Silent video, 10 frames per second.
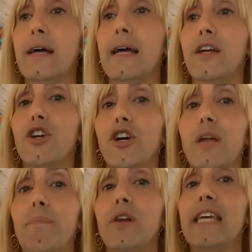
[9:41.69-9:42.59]
You're gonna
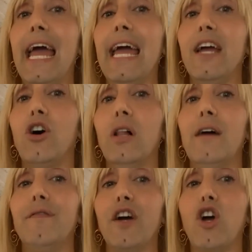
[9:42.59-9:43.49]
put the angle of
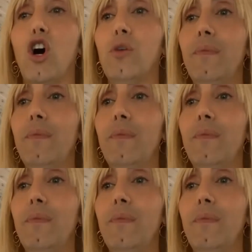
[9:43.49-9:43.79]
the comb,